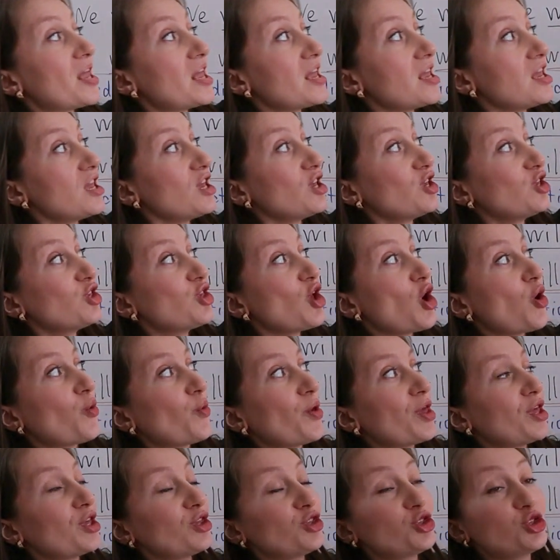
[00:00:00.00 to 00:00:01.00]
be
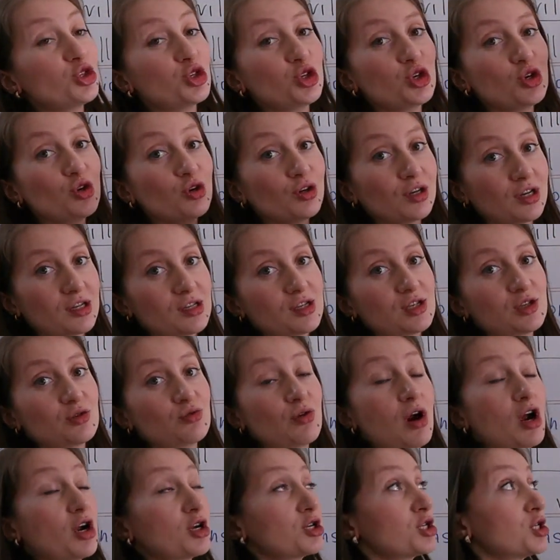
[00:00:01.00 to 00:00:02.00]
going to
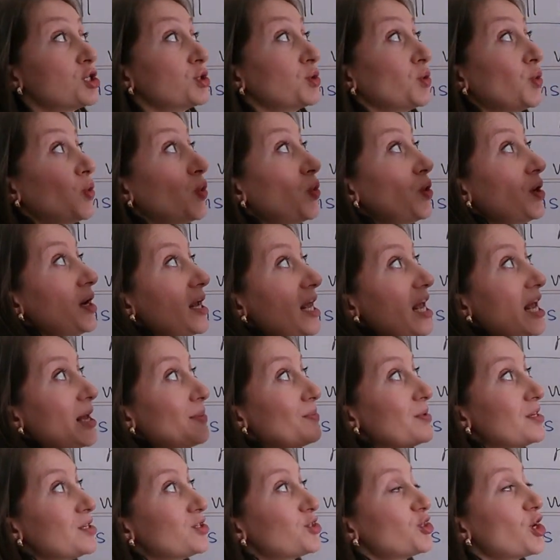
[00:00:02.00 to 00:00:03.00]
construction or
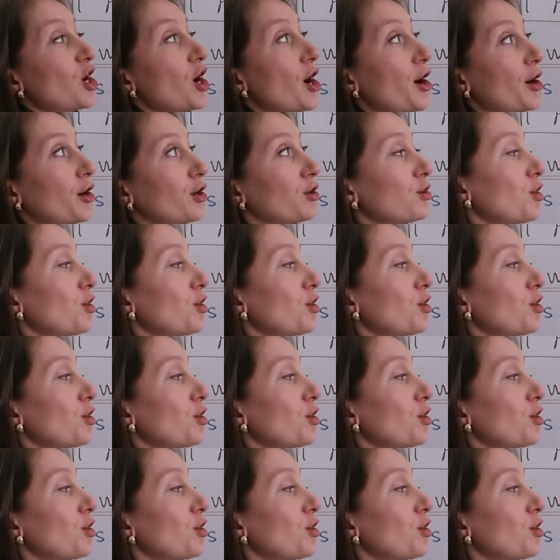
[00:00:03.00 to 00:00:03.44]
are